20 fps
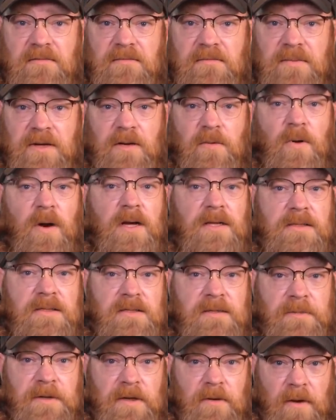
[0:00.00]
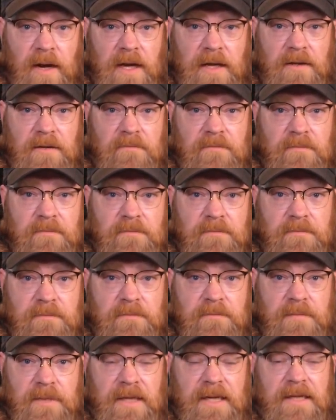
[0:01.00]
but he wants it to be great.
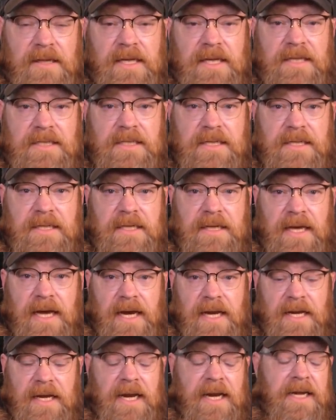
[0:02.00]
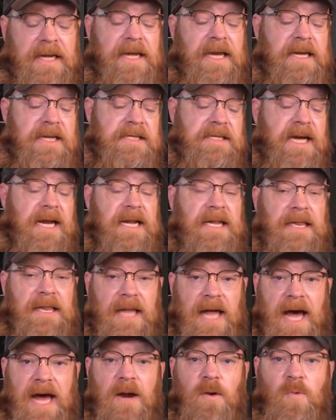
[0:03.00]
And he thinks he can get it. And again, he's got a
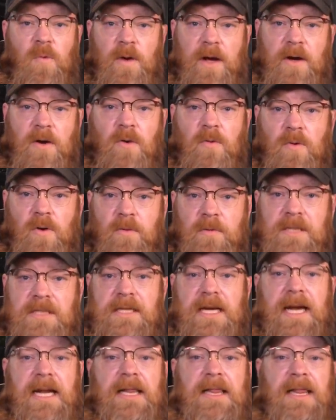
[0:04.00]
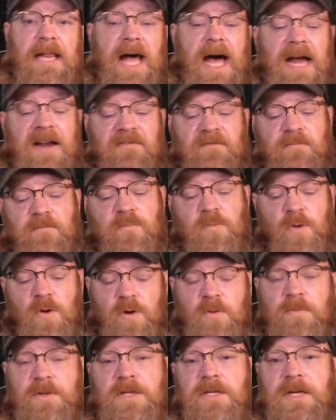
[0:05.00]
lot of wiggle room. He's got a lot of
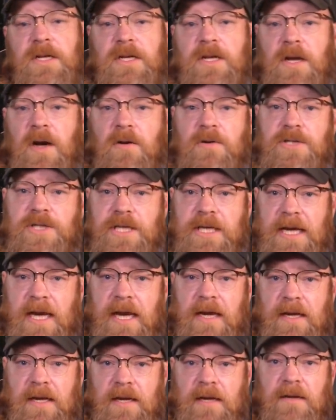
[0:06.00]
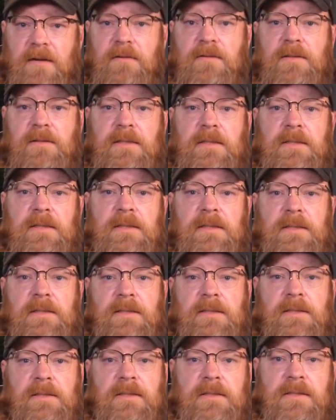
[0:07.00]
room to negotiate here.
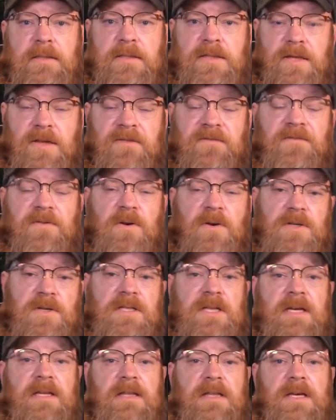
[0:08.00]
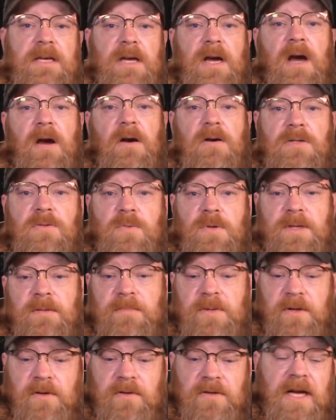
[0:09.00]
So the first thing that goes when the
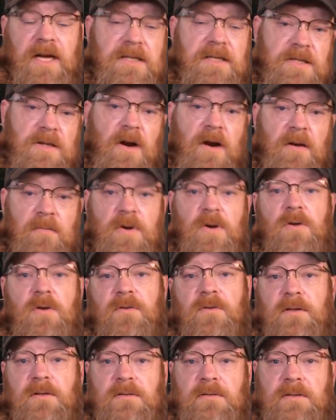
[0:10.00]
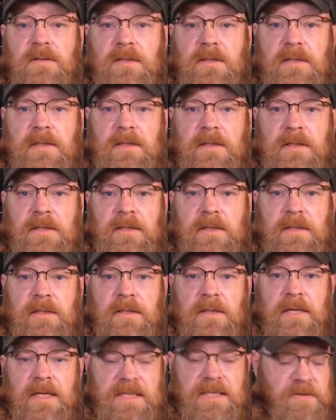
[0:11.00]
bill does start moving,
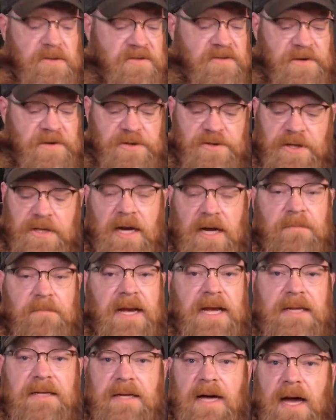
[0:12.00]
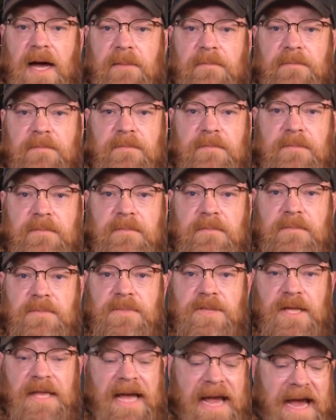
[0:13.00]
because it was Fisher cut bait time.
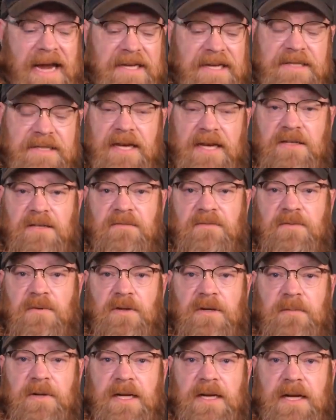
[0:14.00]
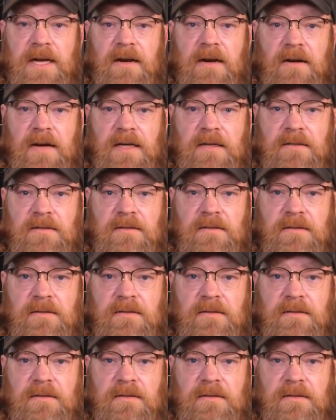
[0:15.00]
So they had to schedule it for a committee hearing